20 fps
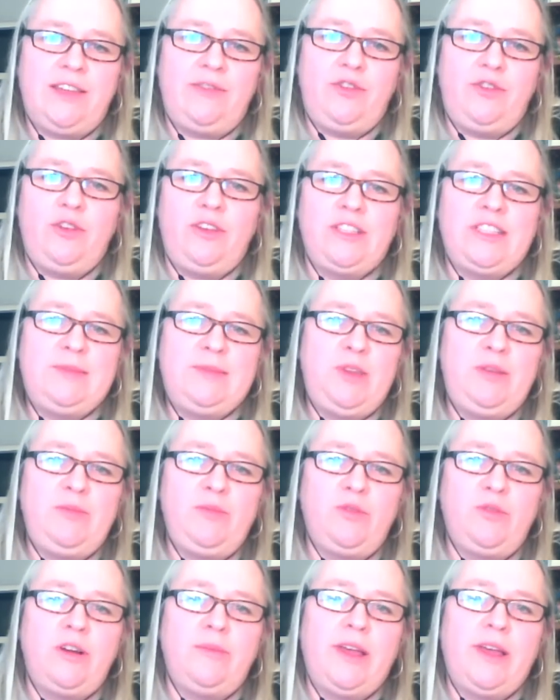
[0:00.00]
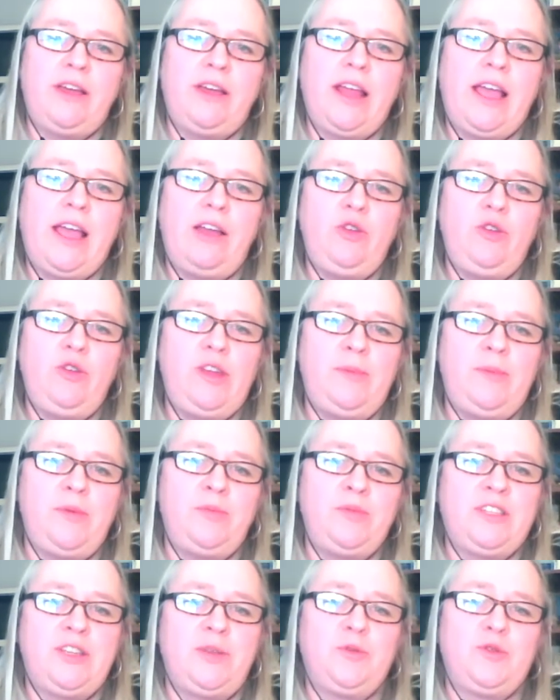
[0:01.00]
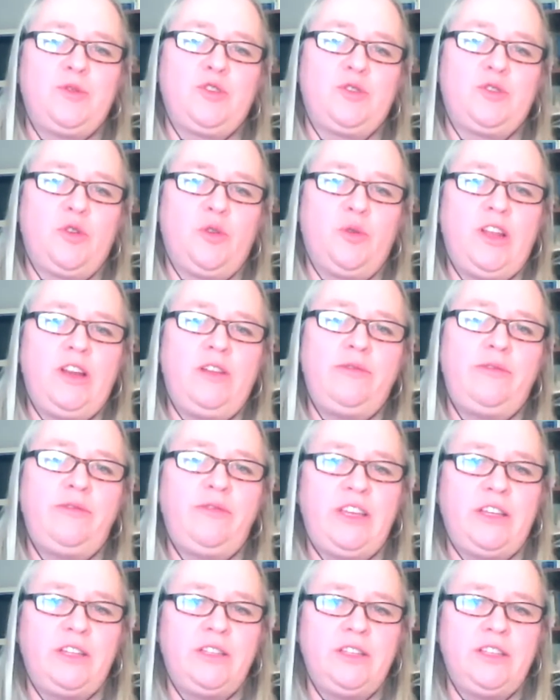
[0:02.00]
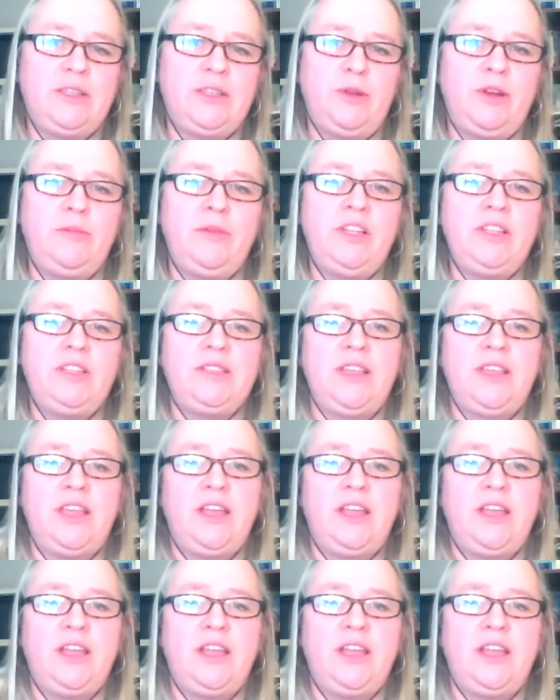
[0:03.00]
if you can speak more about how you came up with such creative field experiments